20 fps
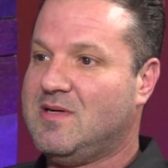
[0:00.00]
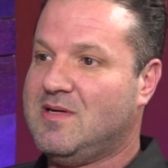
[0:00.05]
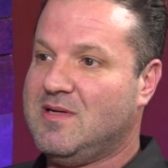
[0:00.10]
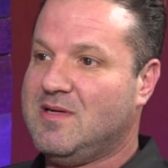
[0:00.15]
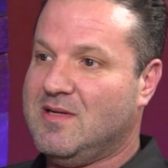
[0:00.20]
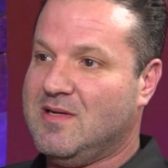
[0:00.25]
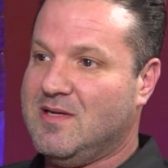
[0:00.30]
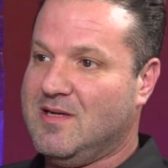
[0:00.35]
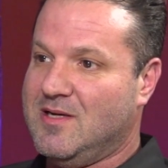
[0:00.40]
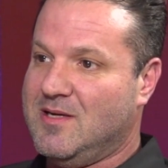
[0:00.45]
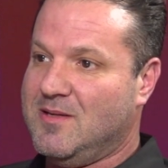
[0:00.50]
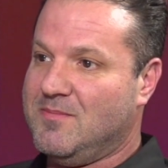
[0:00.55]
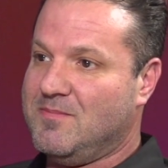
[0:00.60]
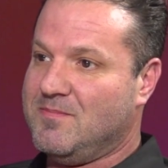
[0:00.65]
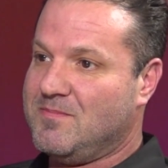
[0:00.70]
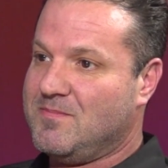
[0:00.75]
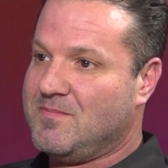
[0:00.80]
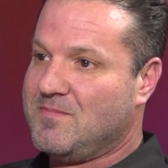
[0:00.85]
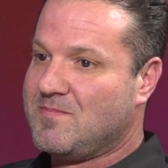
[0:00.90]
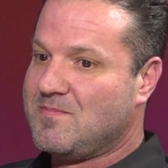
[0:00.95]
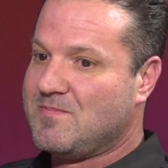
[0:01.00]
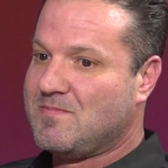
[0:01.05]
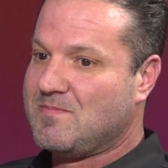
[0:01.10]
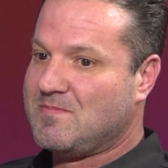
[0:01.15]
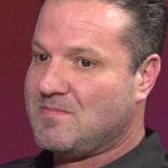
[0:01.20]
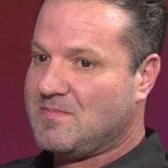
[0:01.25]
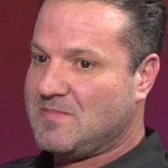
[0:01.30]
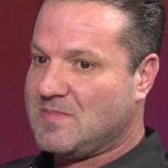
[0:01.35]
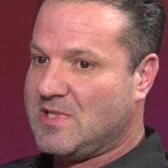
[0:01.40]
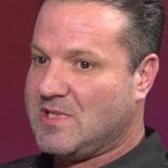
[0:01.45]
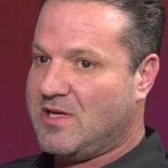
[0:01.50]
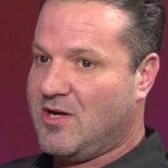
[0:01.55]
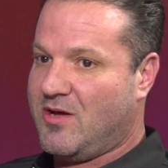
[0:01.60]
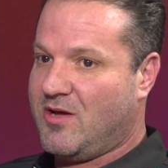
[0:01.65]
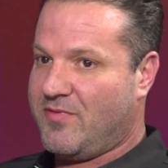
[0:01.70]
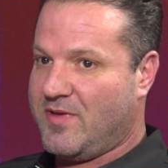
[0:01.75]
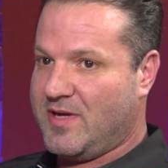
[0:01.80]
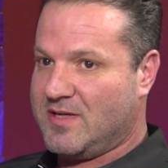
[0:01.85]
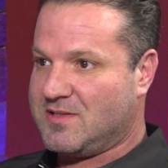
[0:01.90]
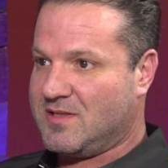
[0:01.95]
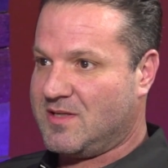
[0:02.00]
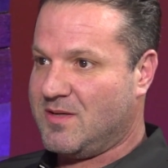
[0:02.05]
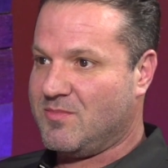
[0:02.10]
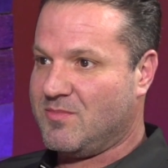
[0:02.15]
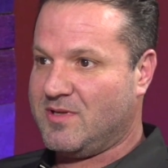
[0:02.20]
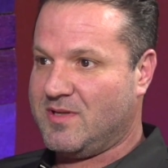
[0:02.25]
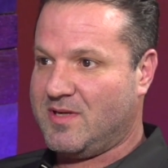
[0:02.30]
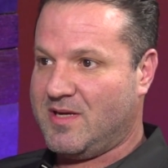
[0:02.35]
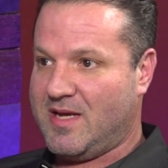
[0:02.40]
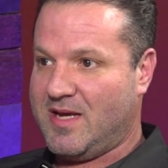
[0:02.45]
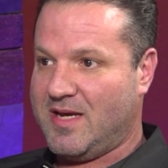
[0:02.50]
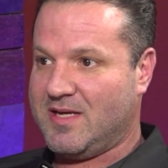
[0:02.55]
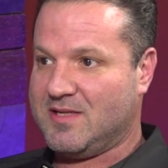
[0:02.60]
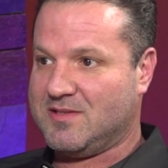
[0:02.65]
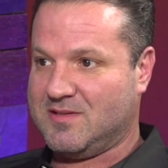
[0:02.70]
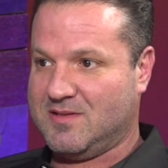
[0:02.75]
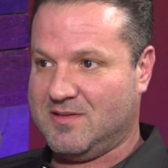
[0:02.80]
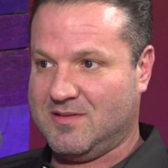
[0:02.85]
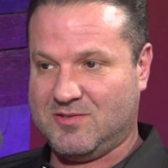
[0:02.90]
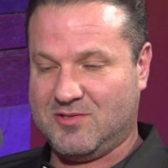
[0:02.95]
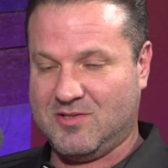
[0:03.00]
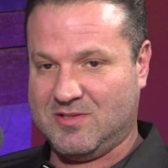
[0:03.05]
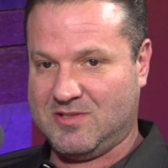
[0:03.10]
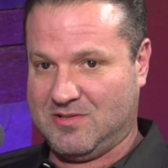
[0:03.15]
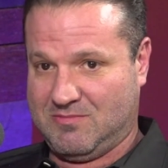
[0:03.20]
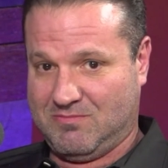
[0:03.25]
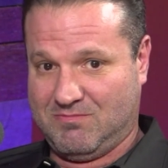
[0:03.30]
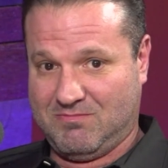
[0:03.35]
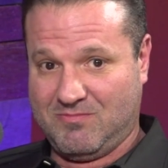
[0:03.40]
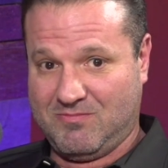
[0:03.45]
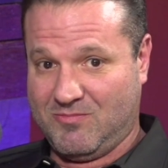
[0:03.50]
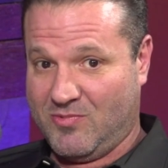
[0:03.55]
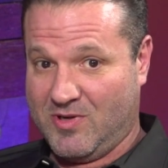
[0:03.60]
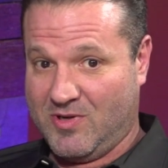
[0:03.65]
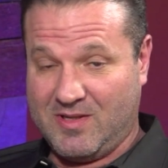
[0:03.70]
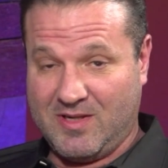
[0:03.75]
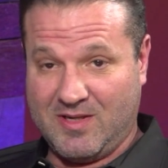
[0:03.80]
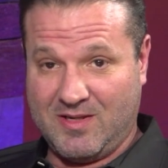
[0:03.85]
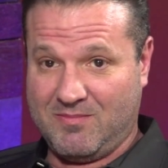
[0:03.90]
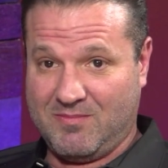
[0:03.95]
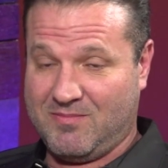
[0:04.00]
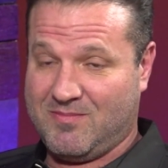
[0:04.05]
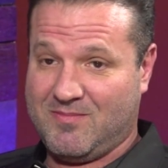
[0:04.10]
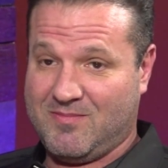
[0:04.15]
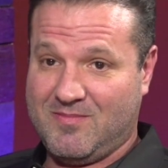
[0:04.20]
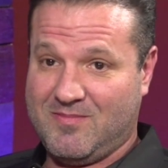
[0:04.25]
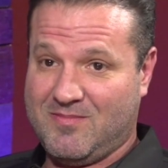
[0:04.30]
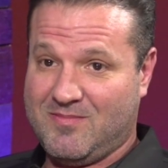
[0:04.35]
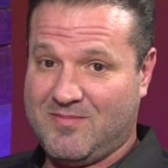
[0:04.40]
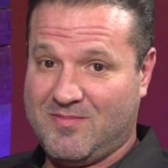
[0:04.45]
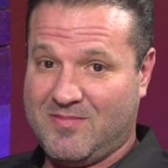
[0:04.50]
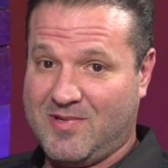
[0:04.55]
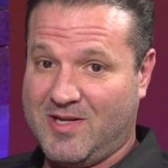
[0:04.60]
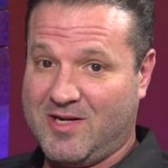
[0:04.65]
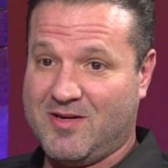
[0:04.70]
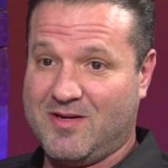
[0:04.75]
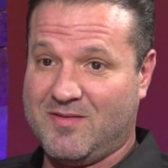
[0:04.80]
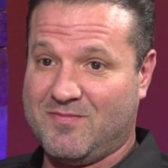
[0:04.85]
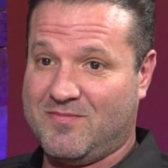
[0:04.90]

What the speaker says: and all thanks to Cumberland Heights, and just really, they could have